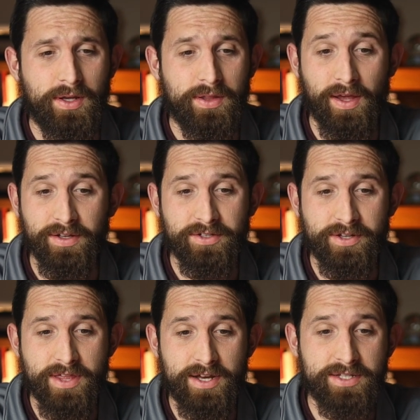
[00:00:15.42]
The answer
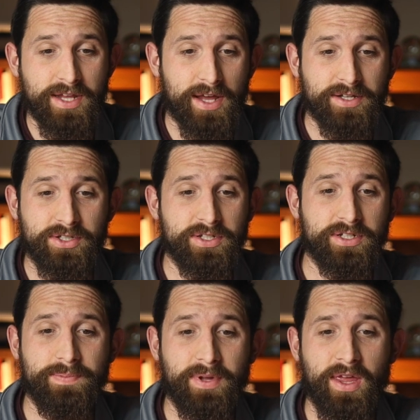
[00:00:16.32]
to that is yes,
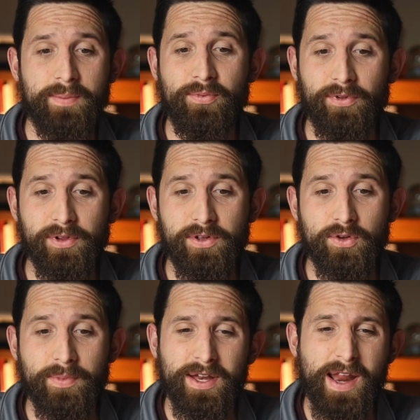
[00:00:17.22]
Jesus became fully
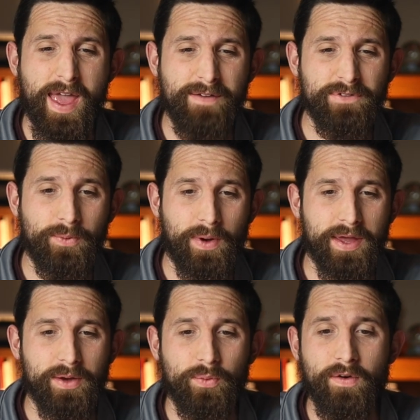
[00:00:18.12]
human in every
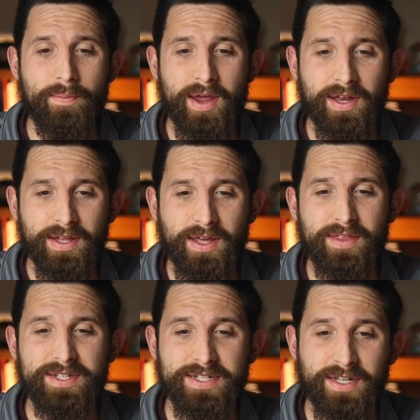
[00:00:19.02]
way while remaining
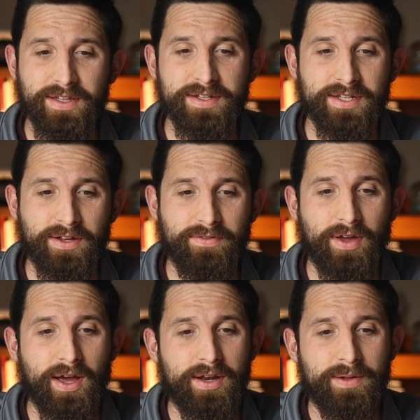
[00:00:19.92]
the sinless Son of
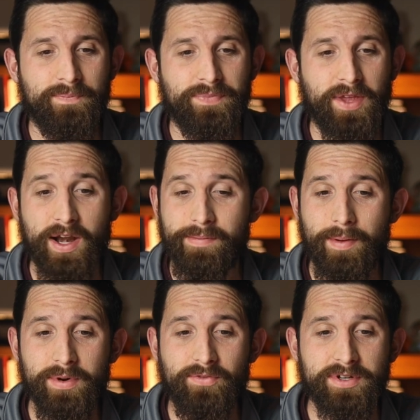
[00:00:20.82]
God. And our
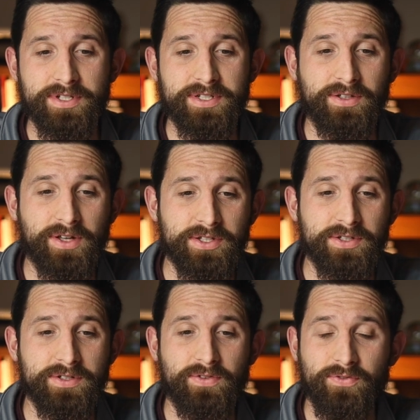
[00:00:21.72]
memory verse is
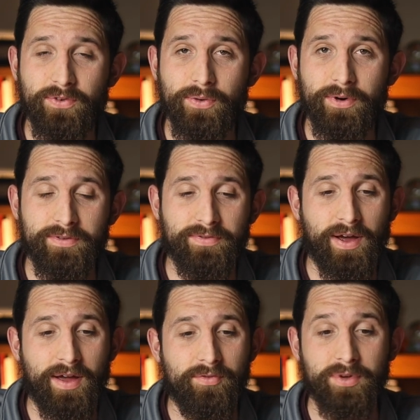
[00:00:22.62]
Galatians 4 and
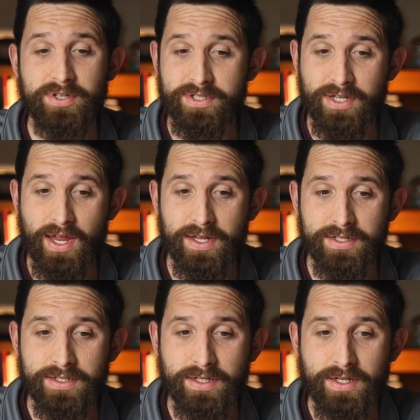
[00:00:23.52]
5, which
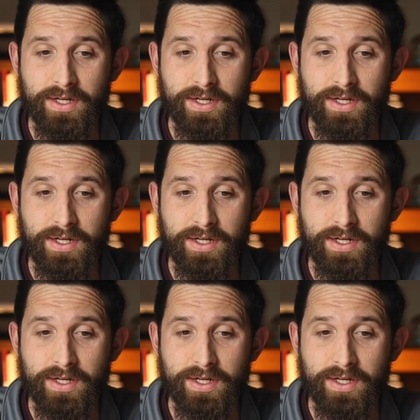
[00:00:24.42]
says,